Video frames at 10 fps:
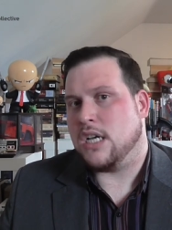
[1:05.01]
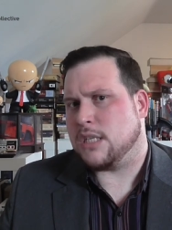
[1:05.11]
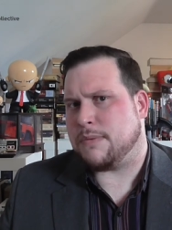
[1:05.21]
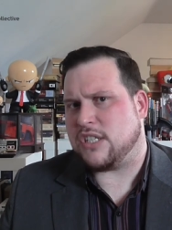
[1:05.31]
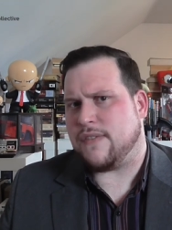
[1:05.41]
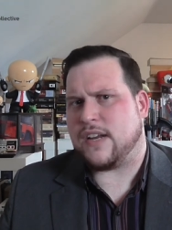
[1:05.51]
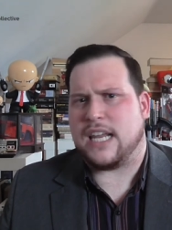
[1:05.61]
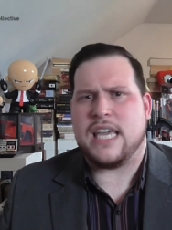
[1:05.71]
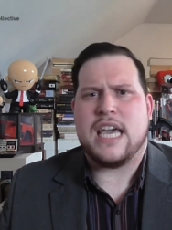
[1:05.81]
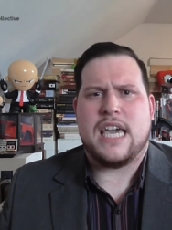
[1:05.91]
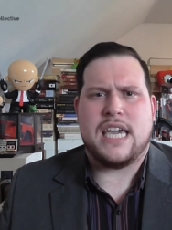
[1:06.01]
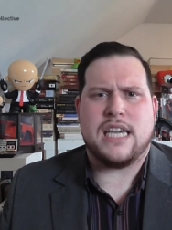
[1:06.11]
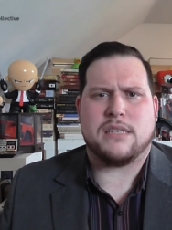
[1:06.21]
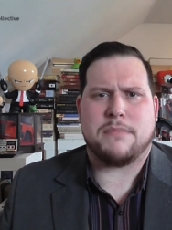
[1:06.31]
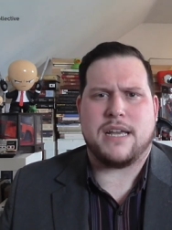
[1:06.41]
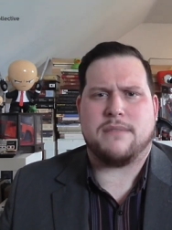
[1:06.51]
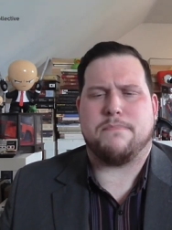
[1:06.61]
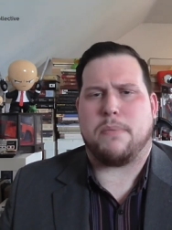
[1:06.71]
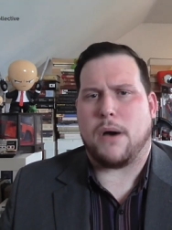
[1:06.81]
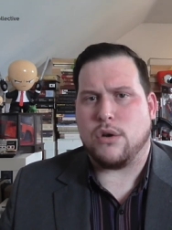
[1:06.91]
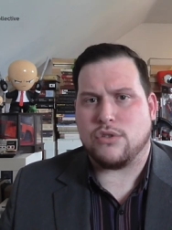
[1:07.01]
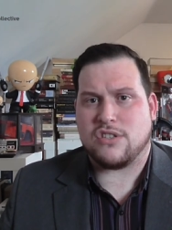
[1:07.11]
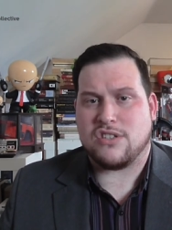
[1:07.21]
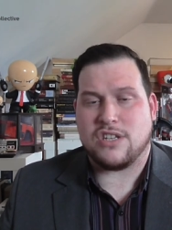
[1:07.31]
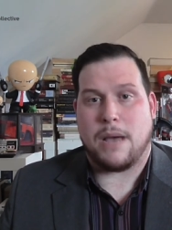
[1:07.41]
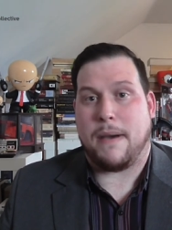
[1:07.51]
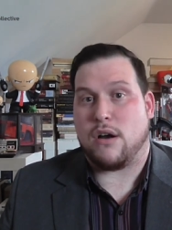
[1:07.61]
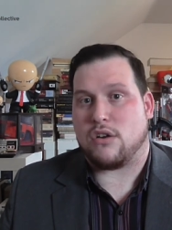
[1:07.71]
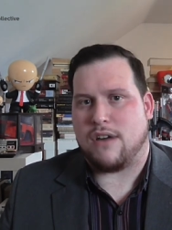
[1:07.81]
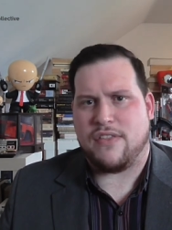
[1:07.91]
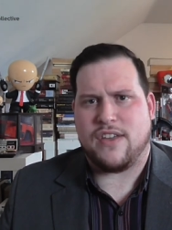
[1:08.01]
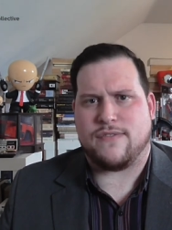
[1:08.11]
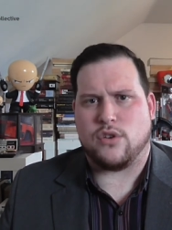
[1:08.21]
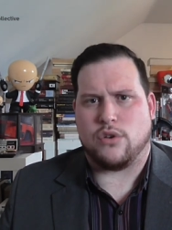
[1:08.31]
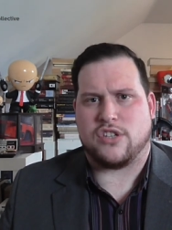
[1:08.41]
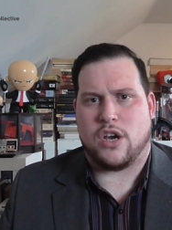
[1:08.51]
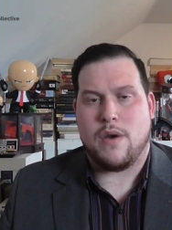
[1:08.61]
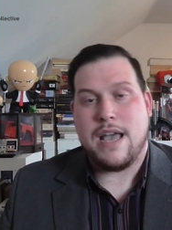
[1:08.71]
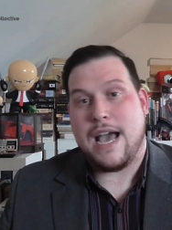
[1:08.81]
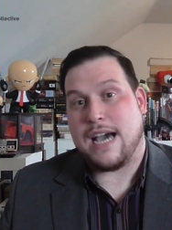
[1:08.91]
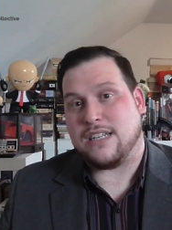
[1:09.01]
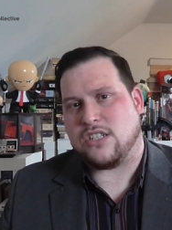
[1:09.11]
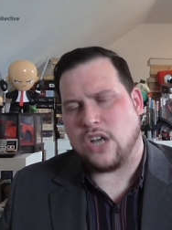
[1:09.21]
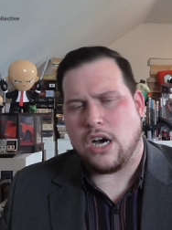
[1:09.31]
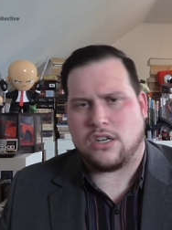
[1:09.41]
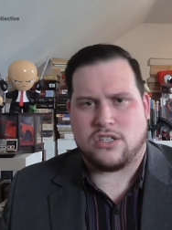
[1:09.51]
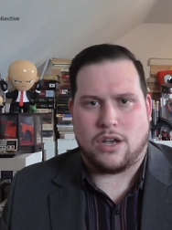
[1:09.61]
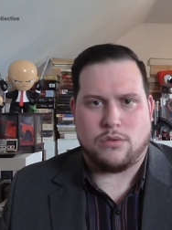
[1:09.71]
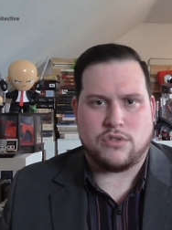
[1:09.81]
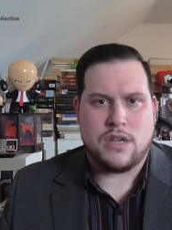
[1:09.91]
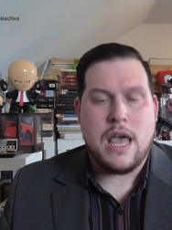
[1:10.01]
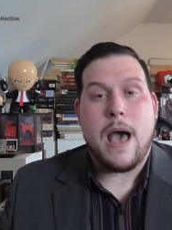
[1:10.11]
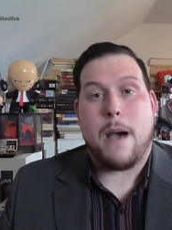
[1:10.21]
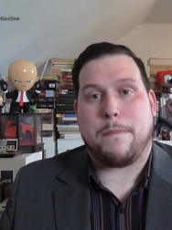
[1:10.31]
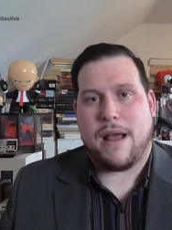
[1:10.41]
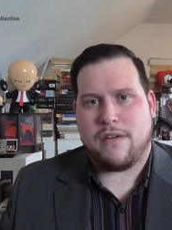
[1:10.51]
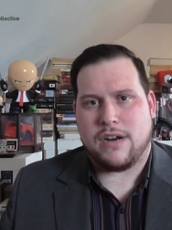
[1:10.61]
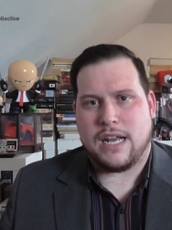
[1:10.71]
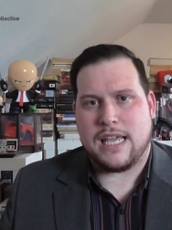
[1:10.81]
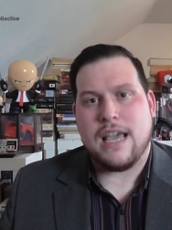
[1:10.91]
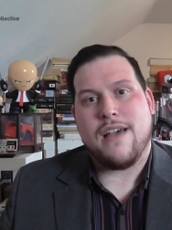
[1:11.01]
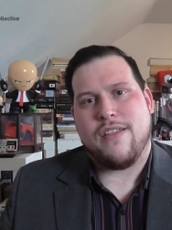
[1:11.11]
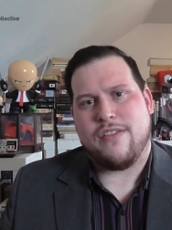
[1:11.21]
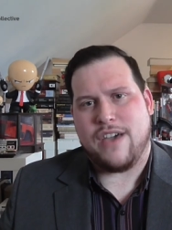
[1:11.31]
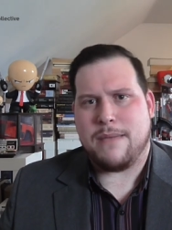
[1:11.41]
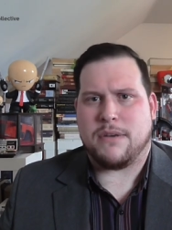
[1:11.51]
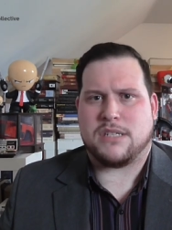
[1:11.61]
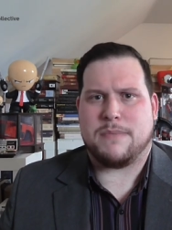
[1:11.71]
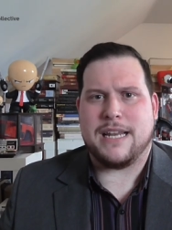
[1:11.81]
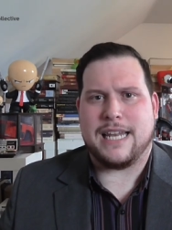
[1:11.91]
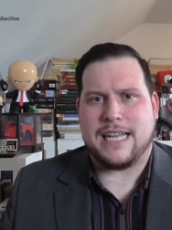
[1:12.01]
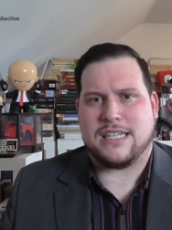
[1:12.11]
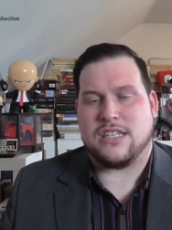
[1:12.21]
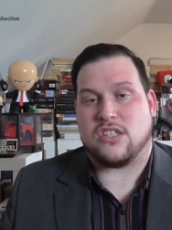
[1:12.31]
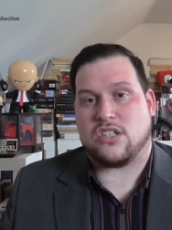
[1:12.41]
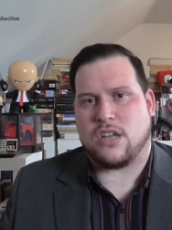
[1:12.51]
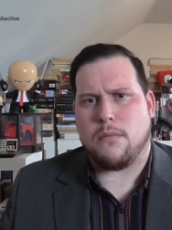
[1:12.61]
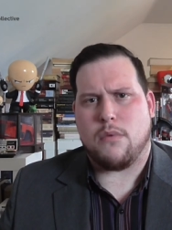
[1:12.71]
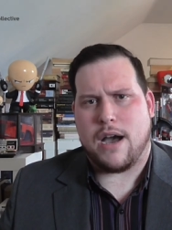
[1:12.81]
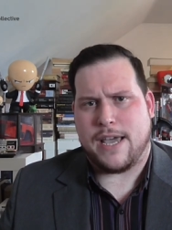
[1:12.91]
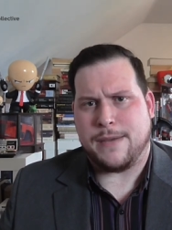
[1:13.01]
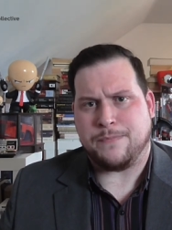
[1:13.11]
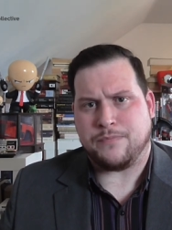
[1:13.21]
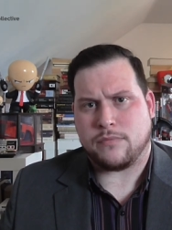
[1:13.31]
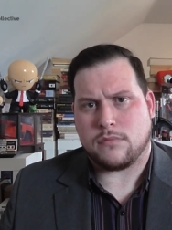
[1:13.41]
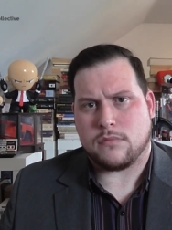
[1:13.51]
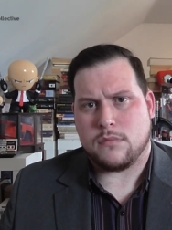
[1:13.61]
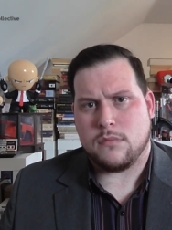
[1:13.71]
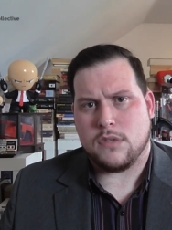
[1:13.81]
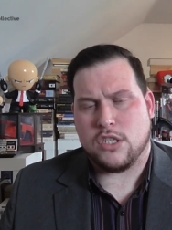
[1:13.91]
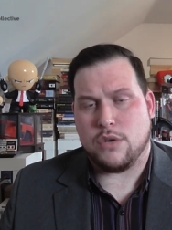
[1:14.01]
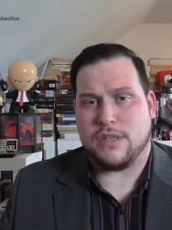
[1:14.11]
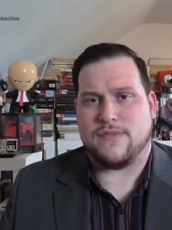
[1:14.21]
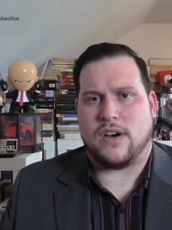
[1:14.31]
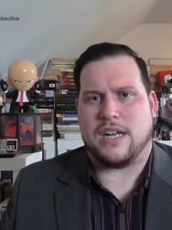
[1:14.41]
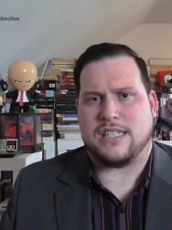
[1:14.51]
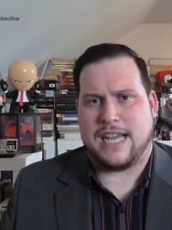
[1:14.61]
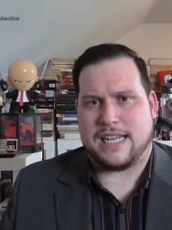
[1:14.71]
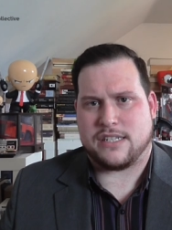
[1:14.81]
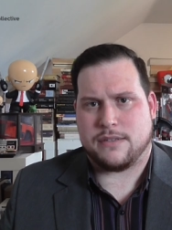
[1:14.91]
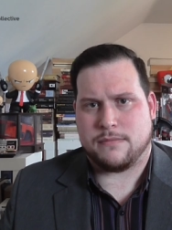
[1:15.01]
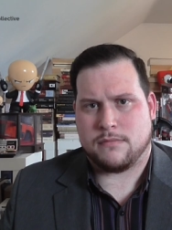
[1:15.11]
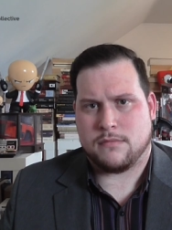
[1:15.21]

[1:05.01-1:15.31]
Specifically, he has made posts about Grand Theft Auto and Dark Souls. Apparently, they must be linked in some way to his violent acts.